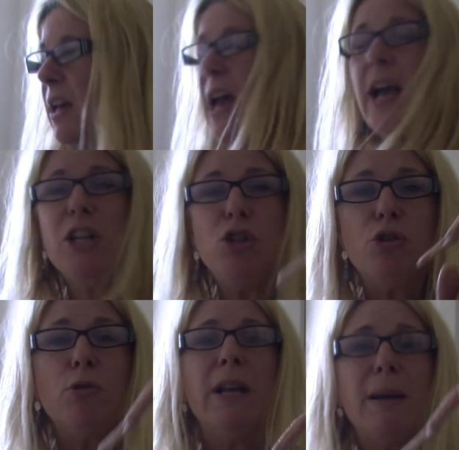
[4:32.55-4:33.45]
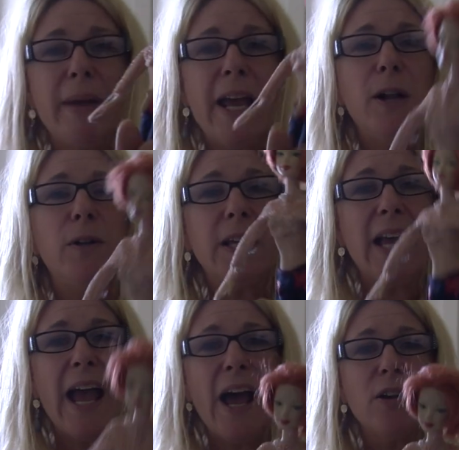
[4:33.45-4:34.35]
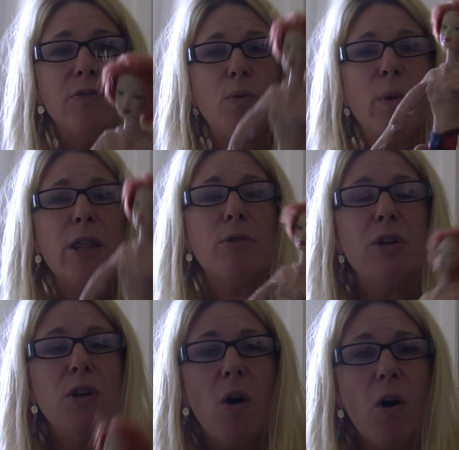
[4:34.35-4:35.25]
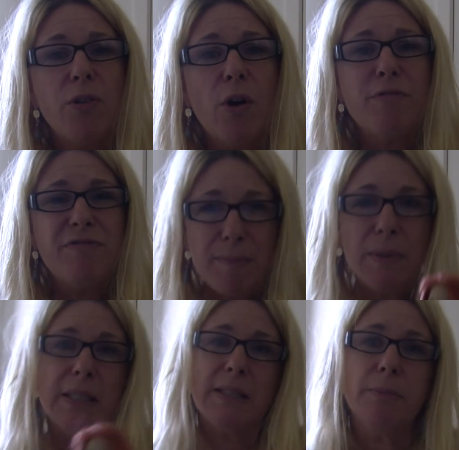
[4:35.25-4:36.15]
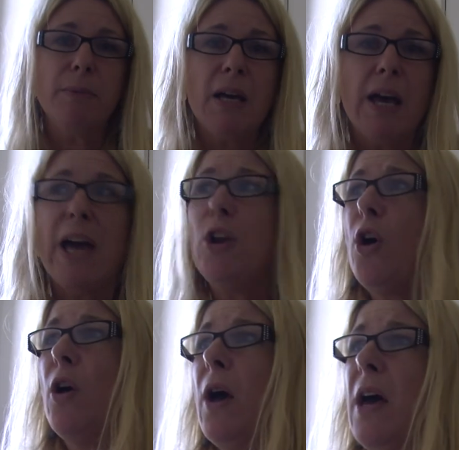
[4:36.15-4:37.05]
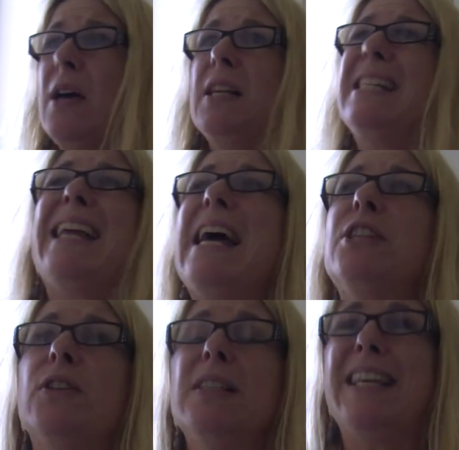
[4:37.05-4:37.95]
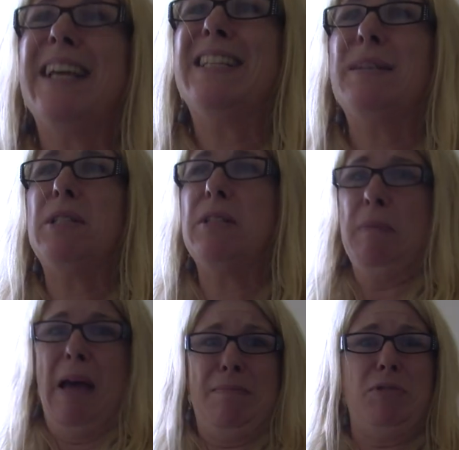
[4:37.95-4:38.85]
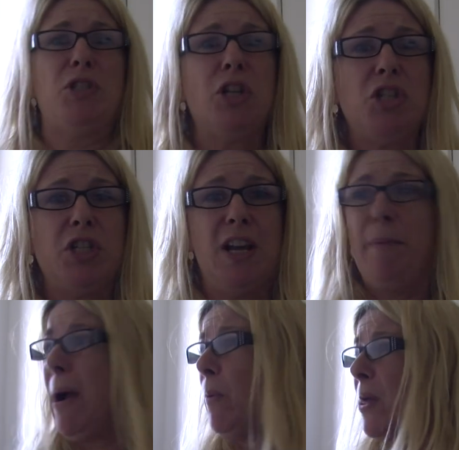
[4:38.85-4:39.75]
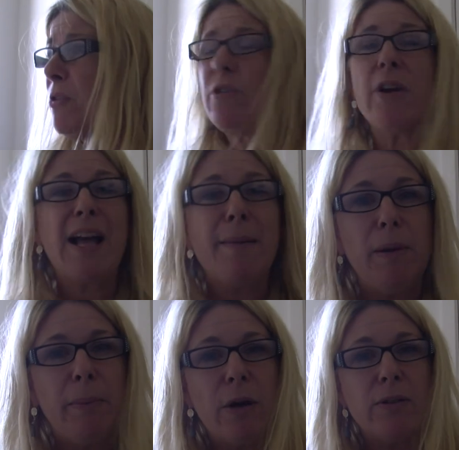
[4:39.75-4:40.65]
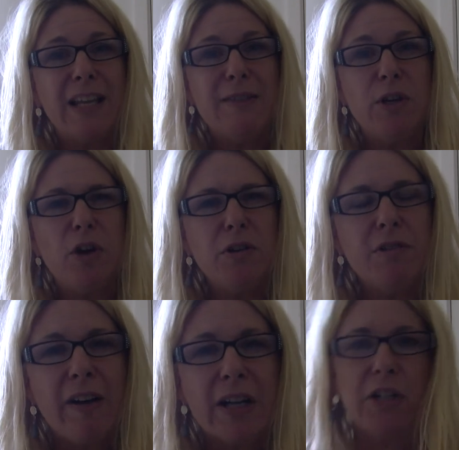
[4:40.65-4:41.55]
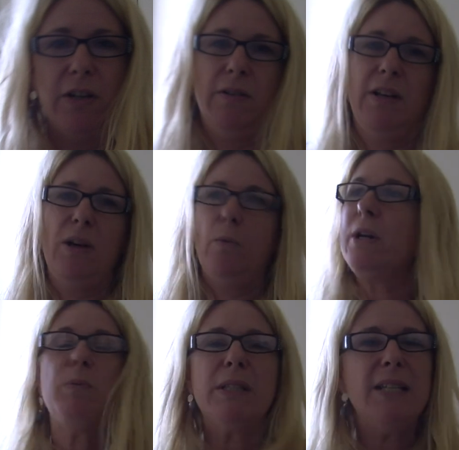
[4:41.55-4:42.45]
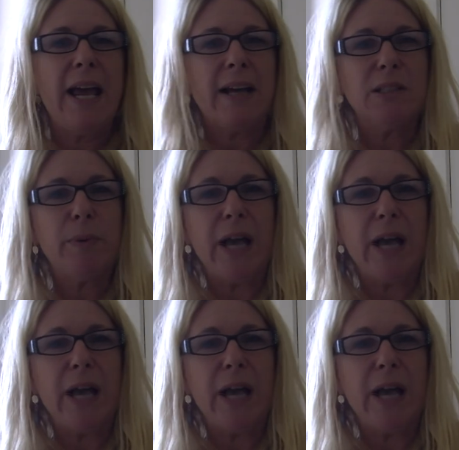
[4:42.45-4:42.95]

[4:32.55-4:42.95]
How can Juila be held account for whether or not her feminism and her stance on sexism and misogyny about whether or not a couple of blokes leave a union function? What's next?